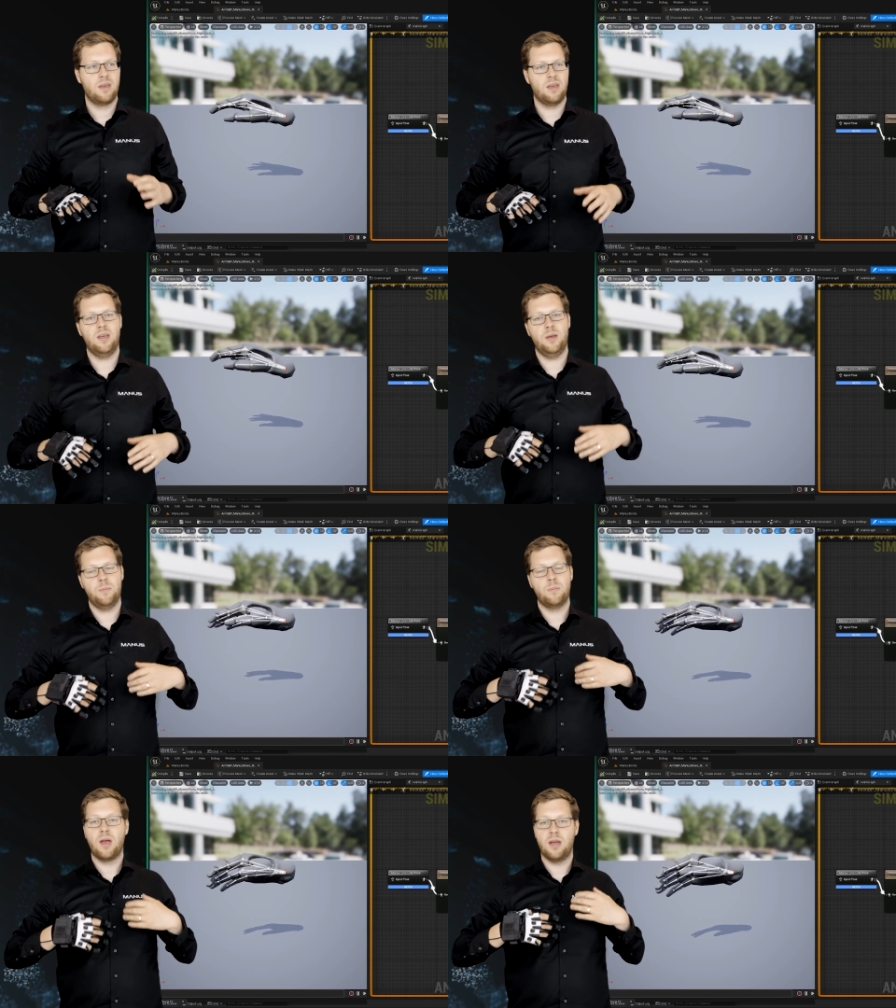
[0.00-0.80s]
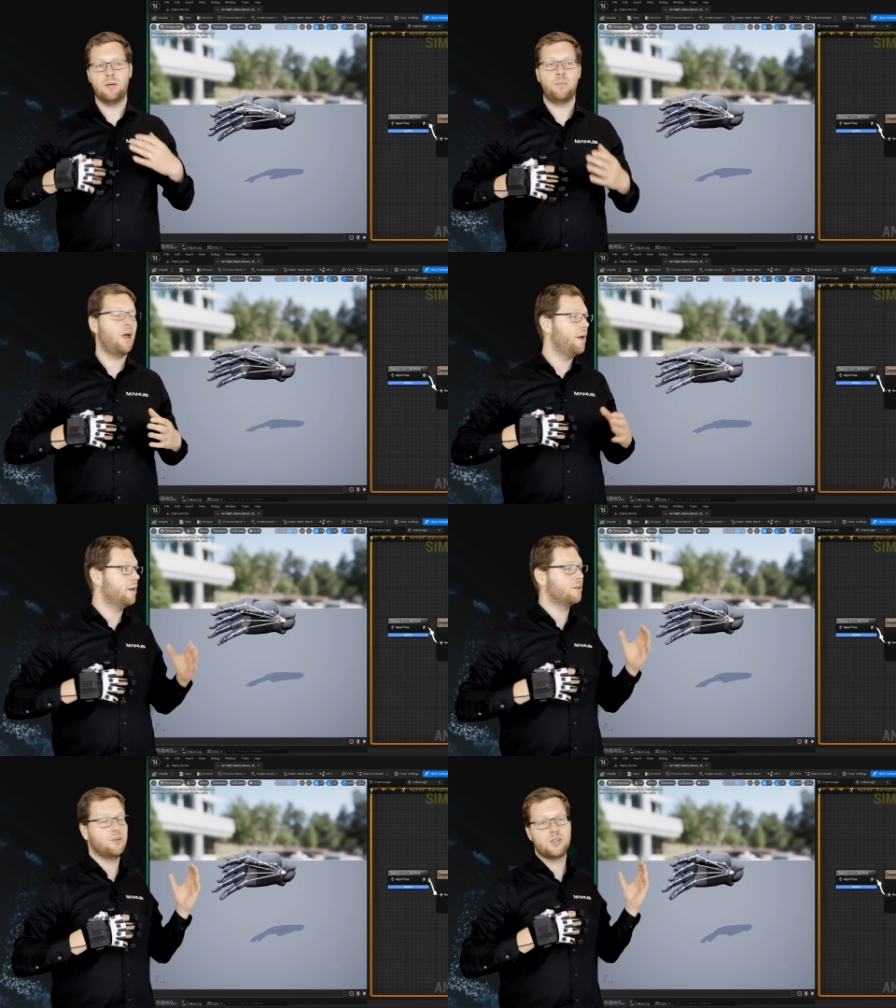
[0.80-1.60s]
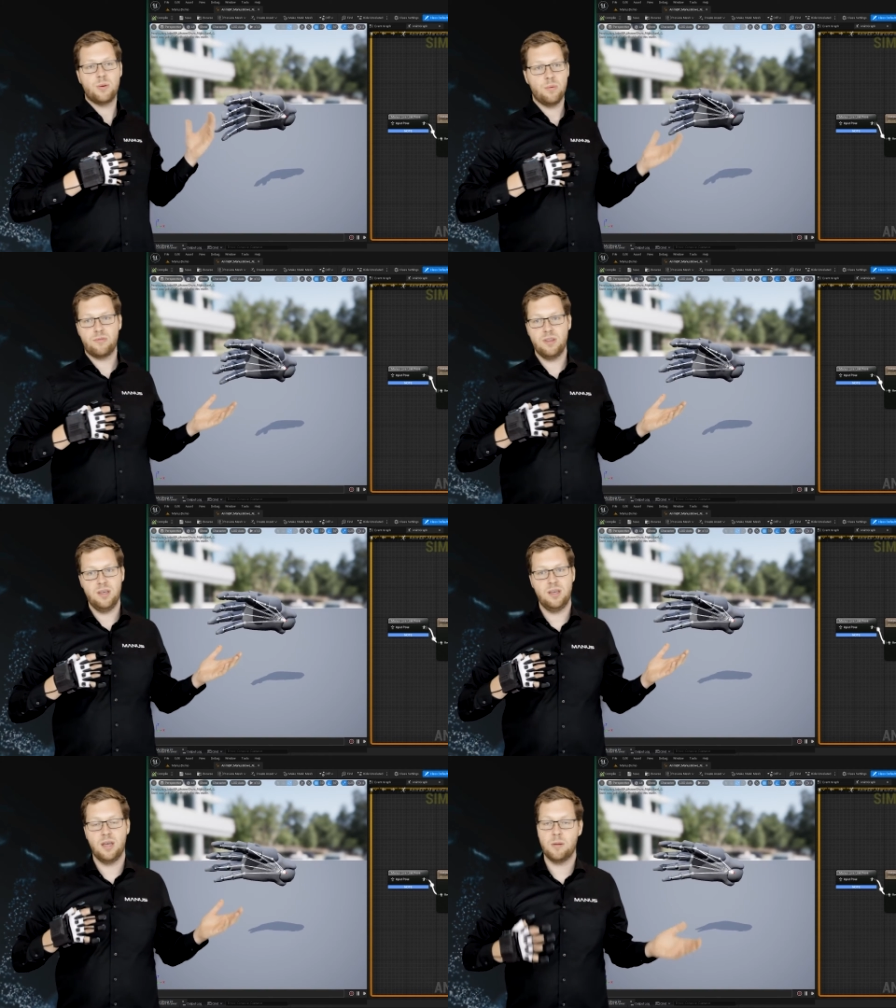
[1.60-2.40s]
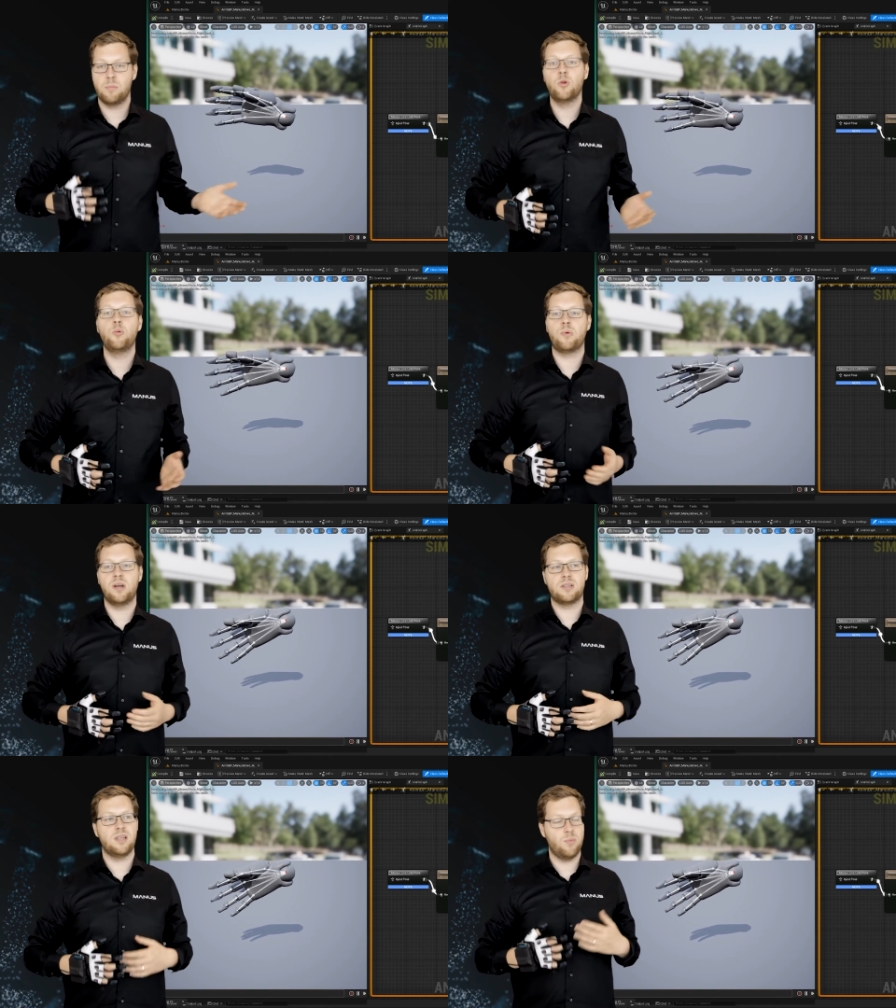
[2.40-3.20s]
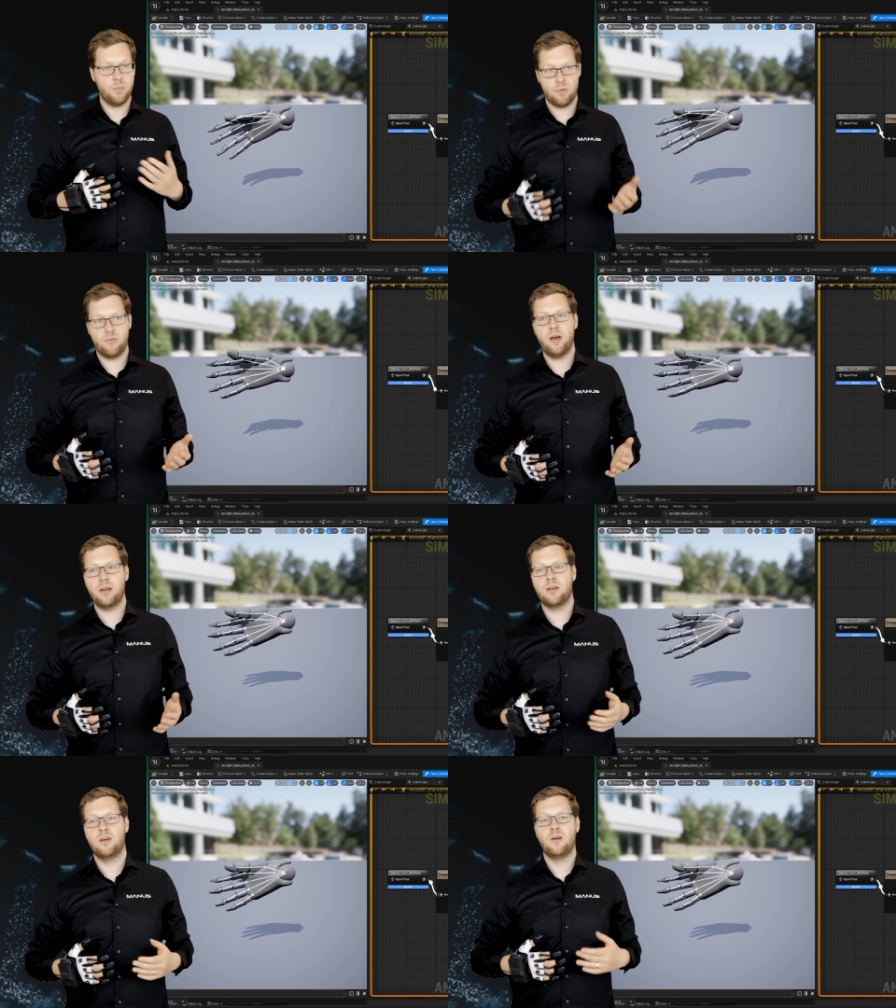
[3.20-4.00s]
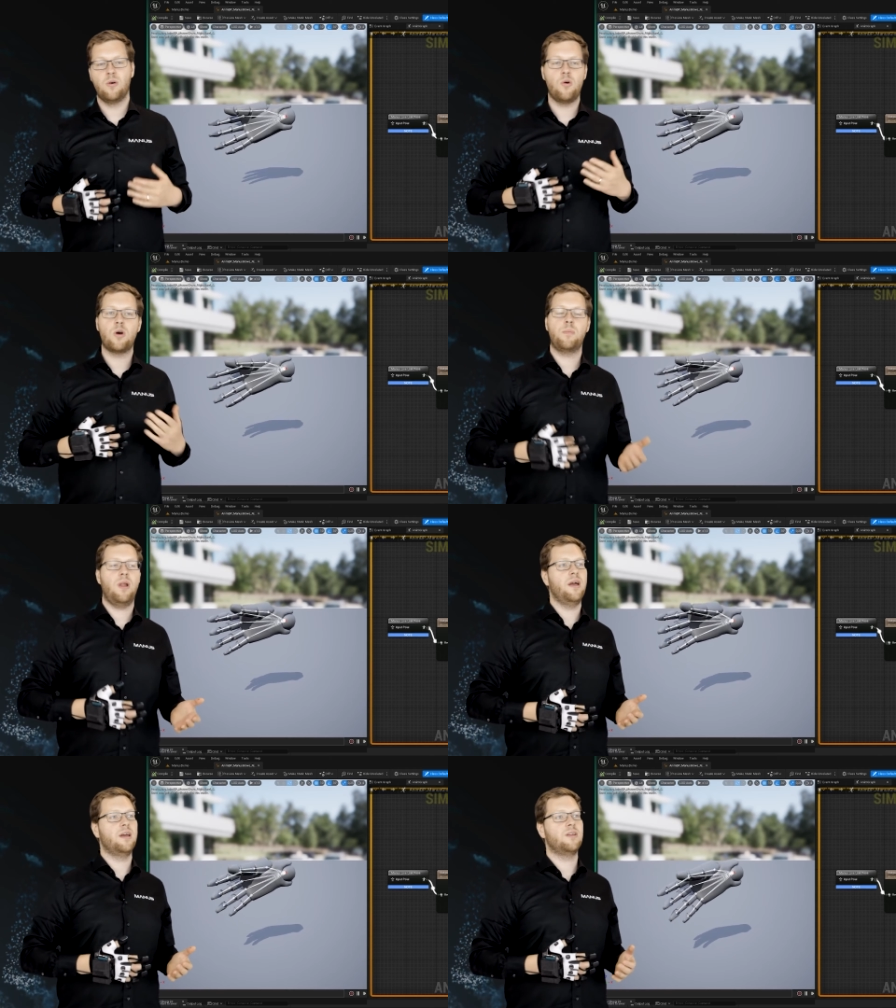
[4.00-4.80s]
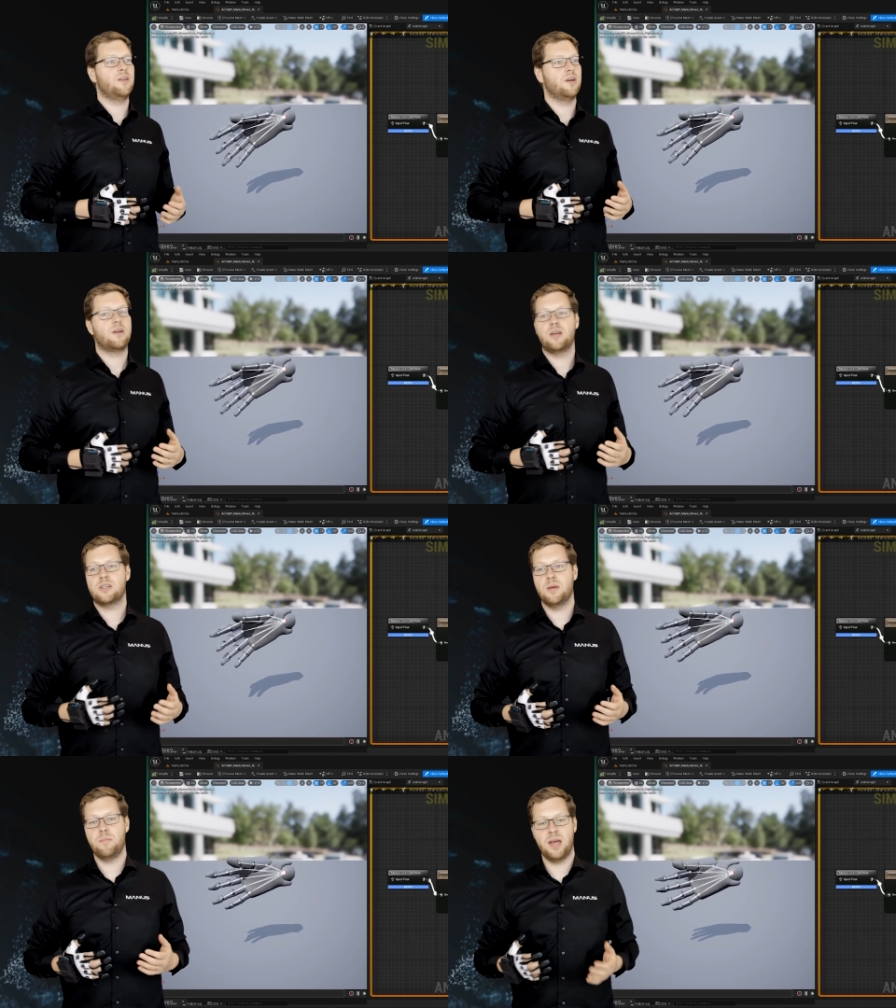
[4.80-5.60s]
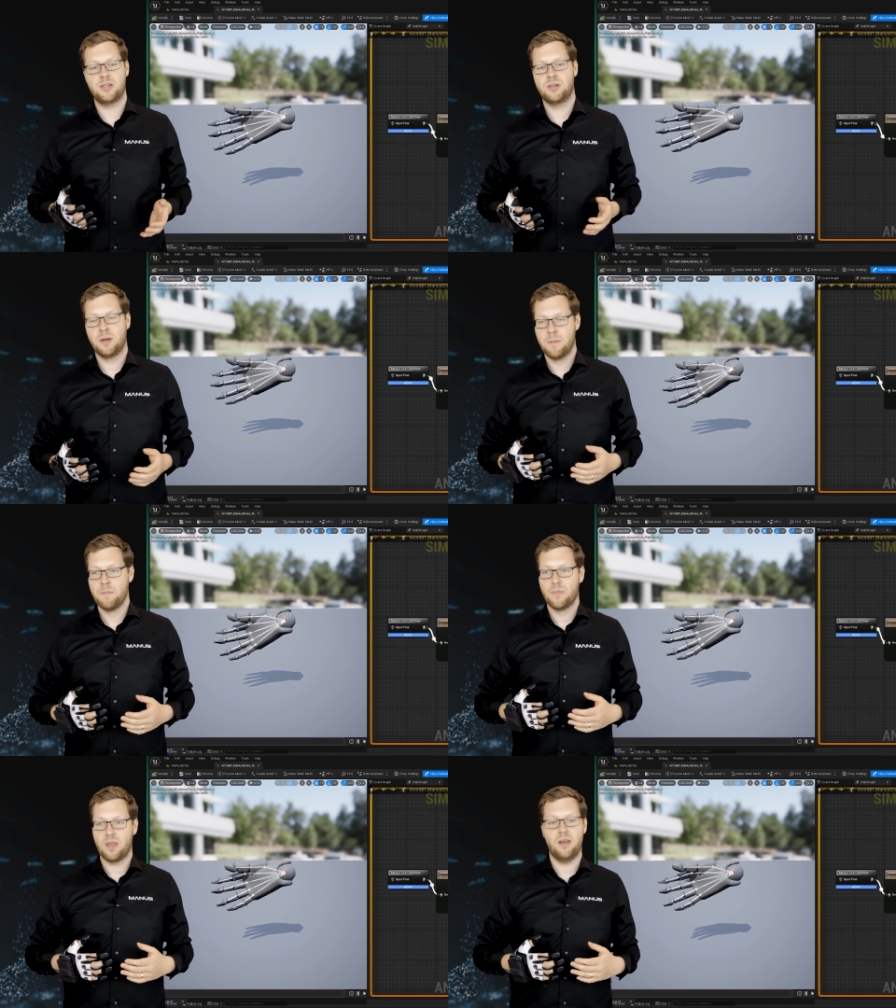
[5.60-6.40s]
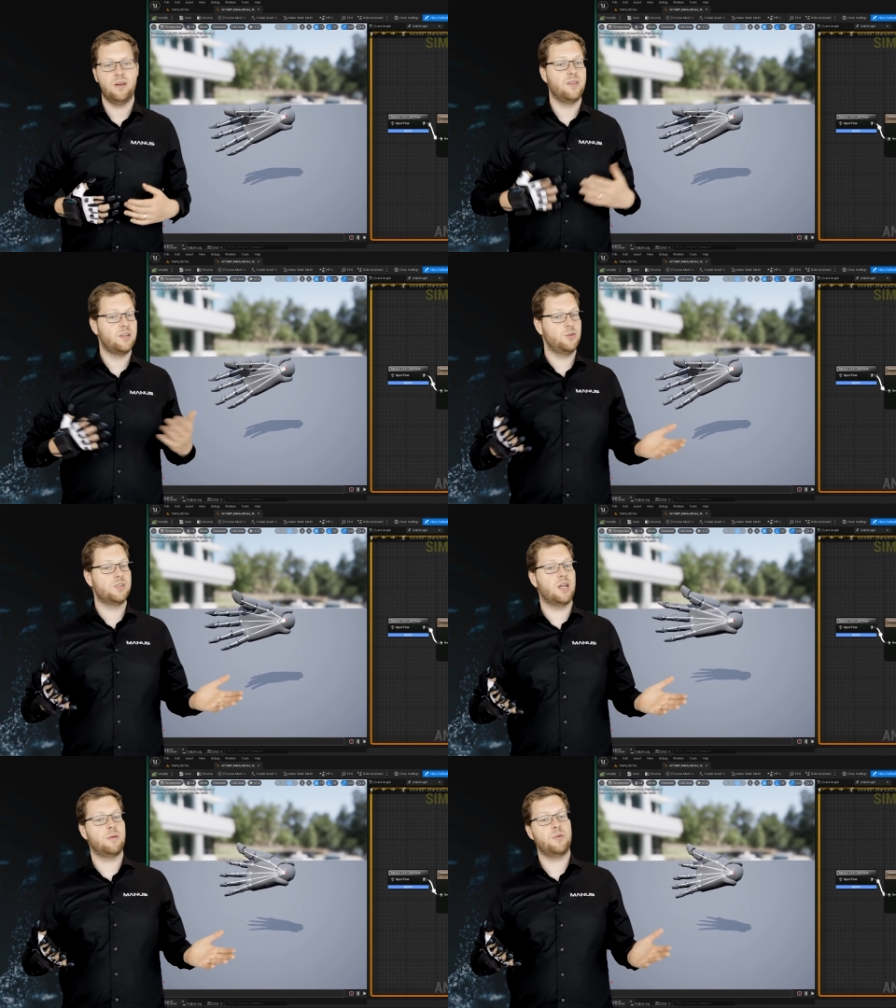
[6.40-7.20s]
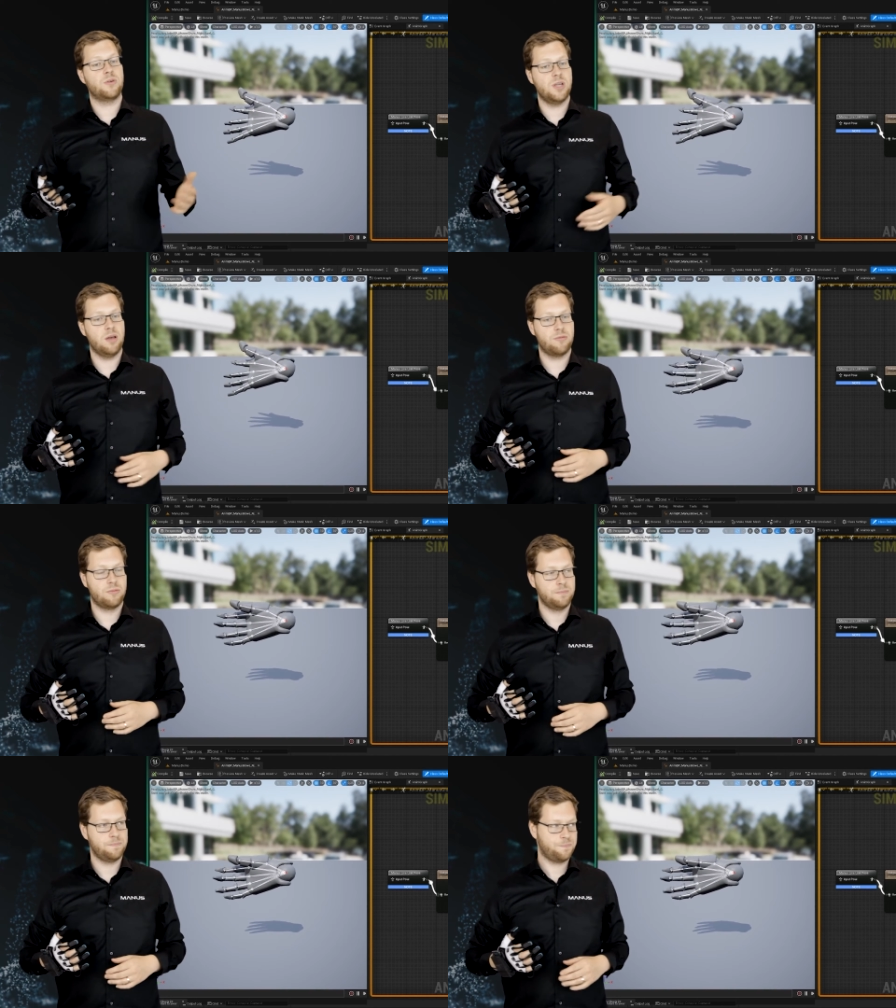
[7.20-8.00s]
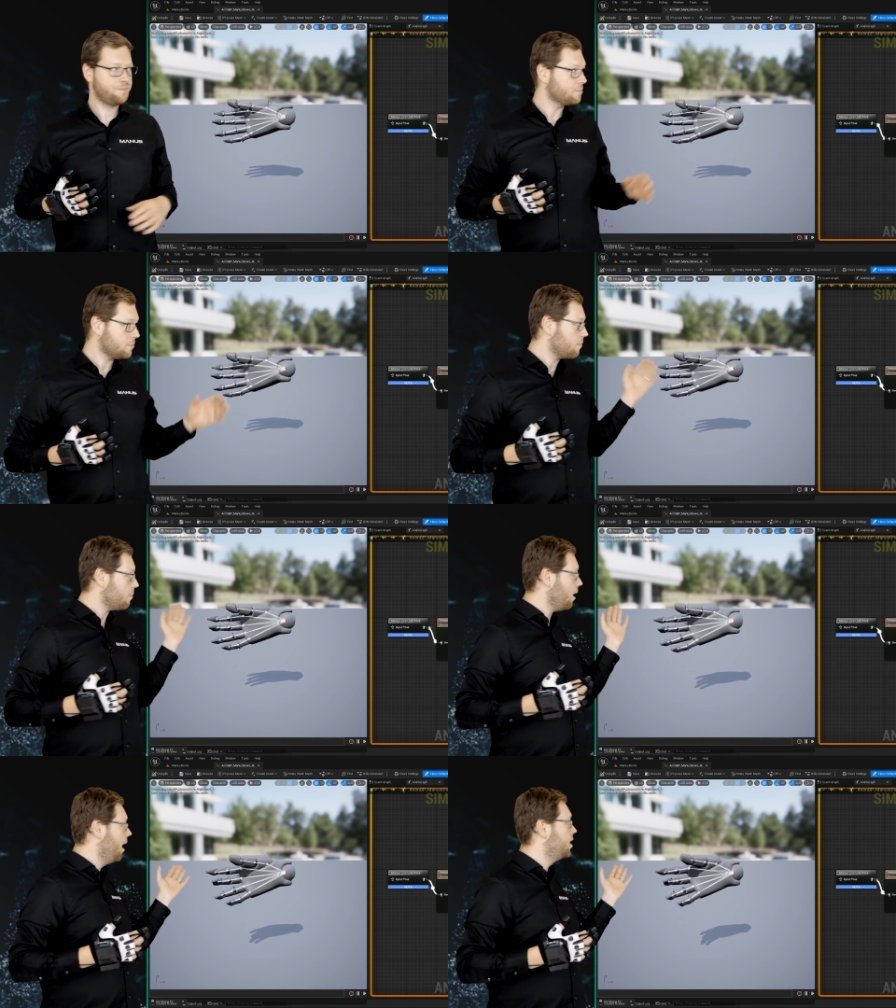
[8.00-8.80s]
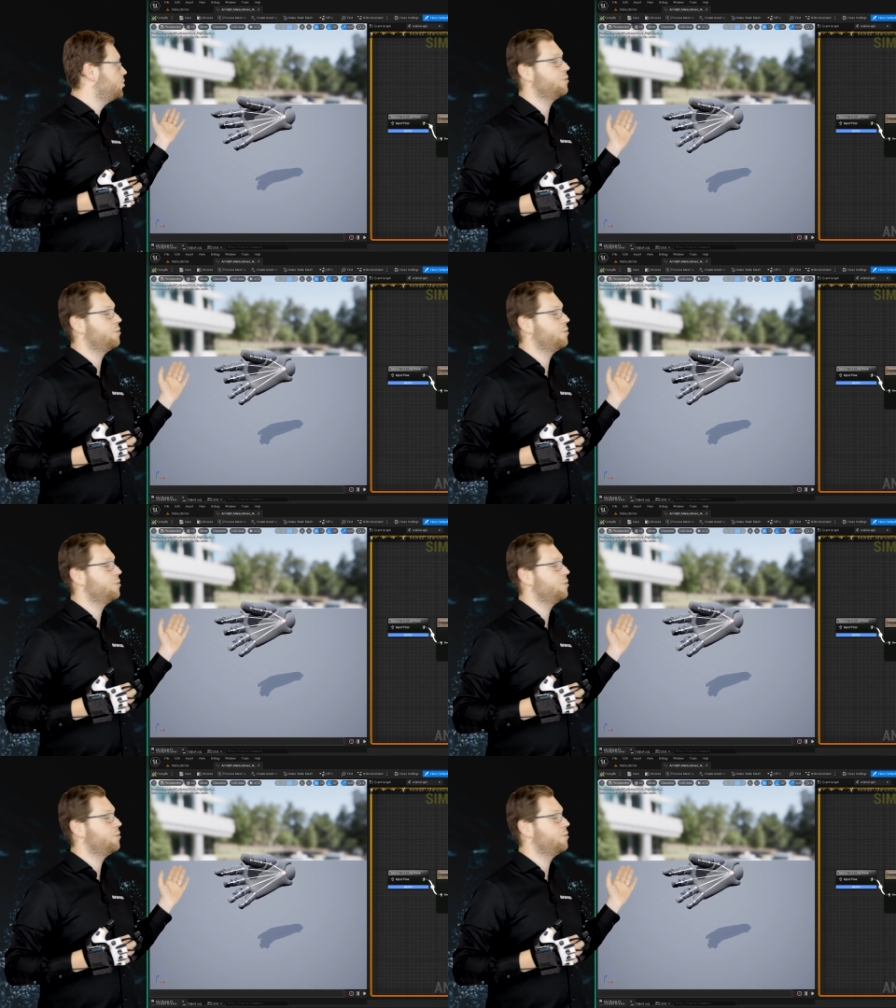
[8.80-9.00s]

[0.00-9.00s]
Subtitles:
and apply it on some of the blueprints that we provide, or apply it on a custom mesh that you set up yourself. As you